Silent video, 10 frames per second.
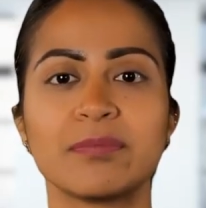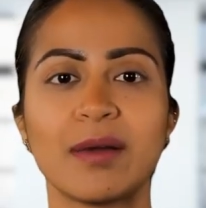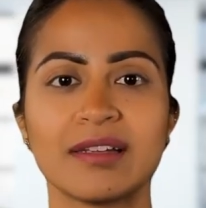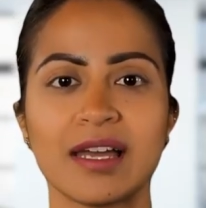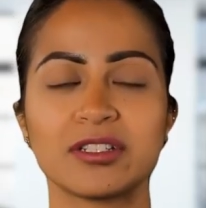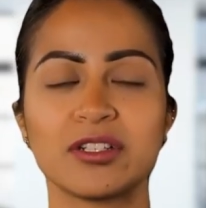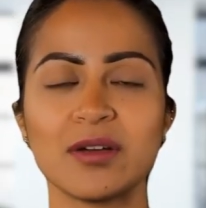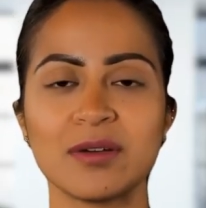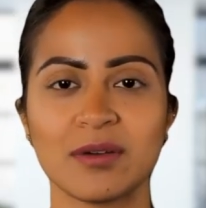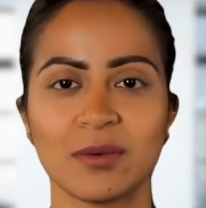My
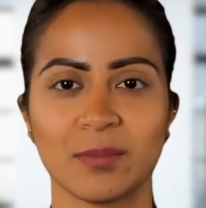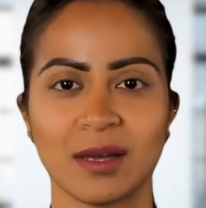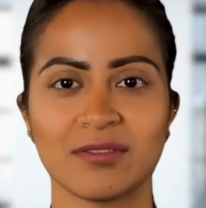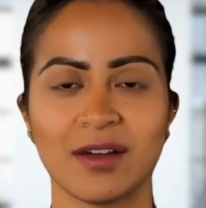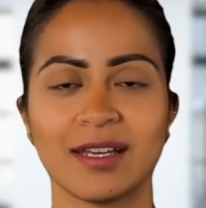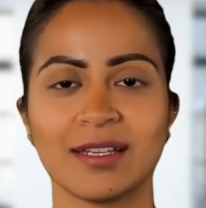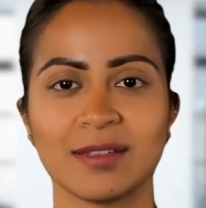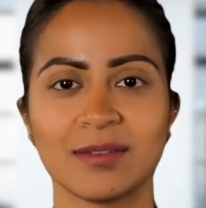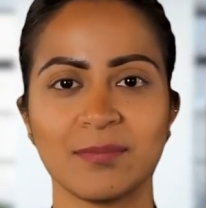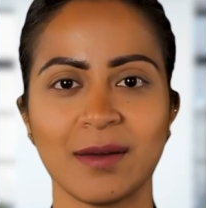laptop, my
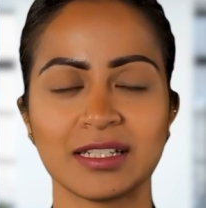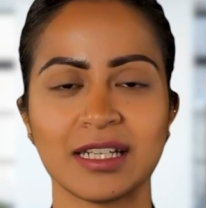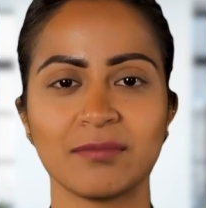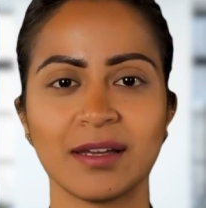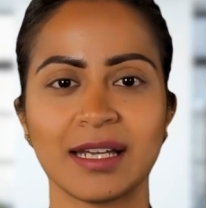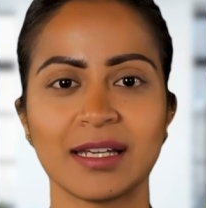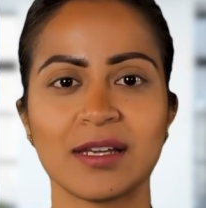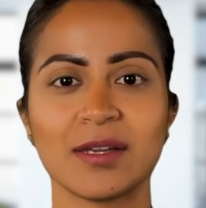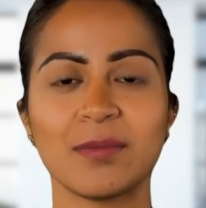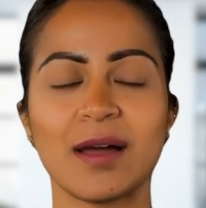phone, my TV,
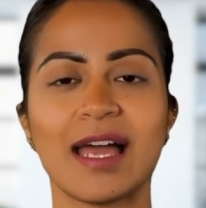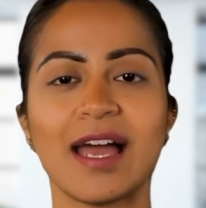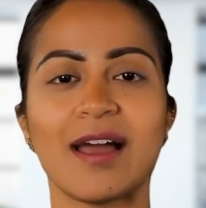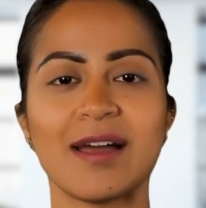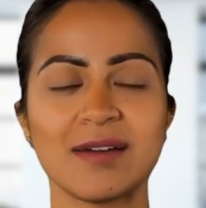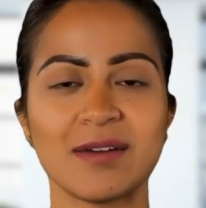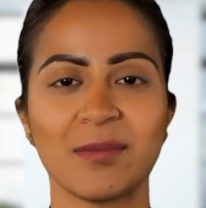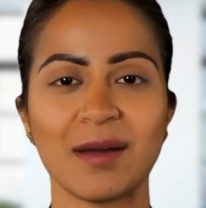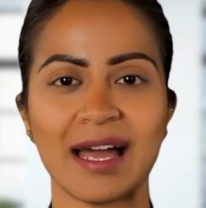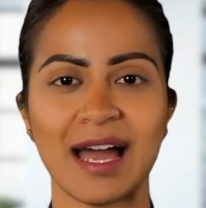my car,
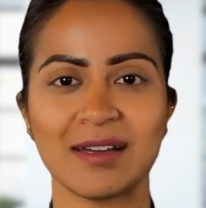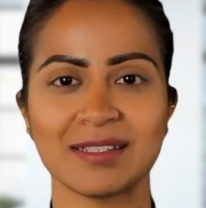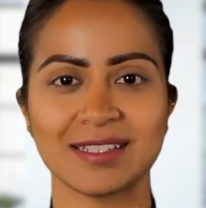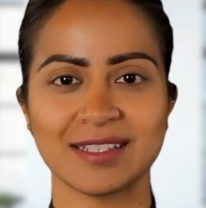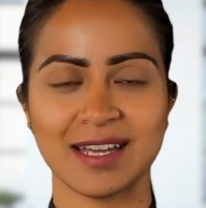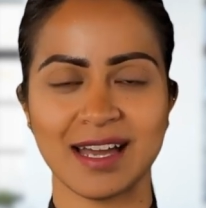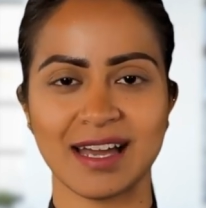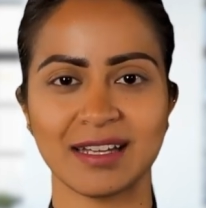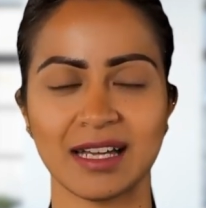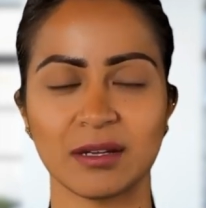my house,
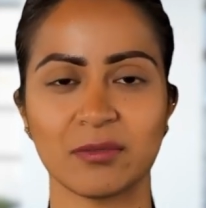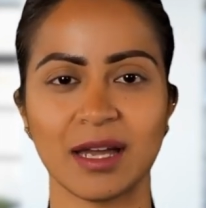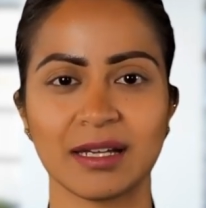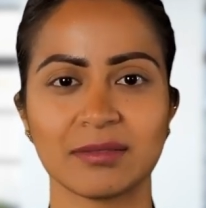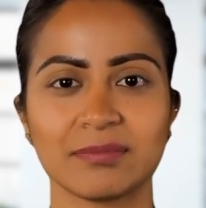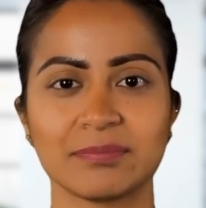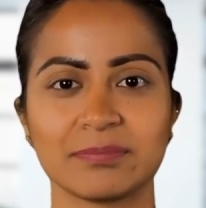and an airplane.